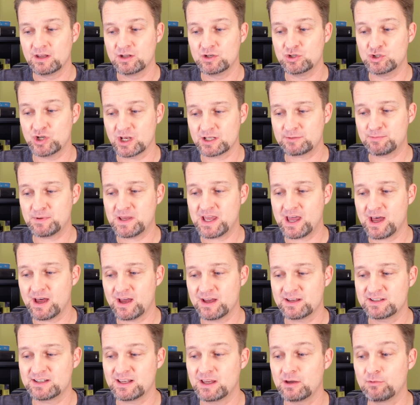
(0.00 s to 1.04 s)
just
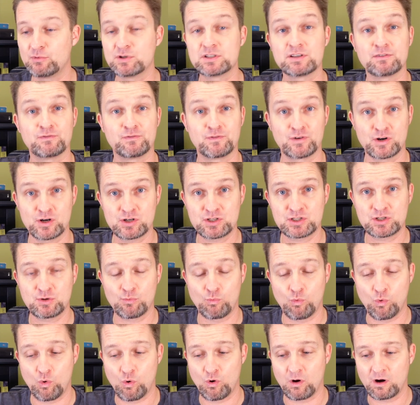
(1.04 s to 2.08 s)
because it was averse to
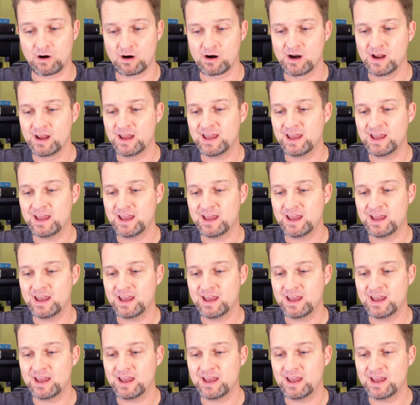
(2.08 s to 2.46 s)
war